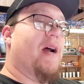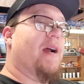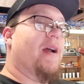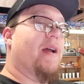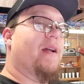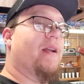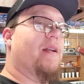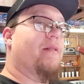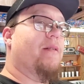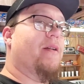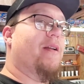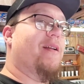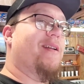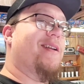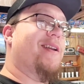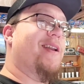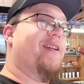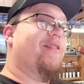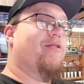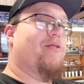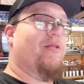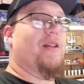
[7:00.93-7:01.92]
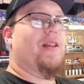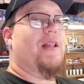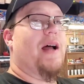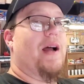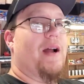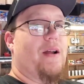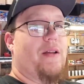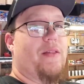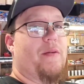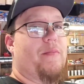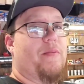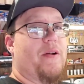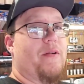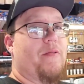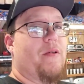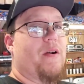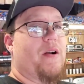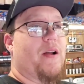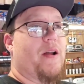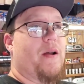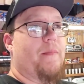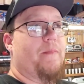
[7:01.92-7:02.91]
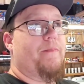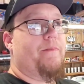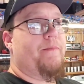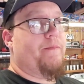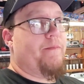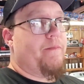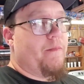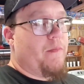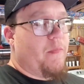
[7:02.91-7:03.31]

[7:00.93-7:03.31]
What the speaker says: I'm not going to need to rely on the pre-workout.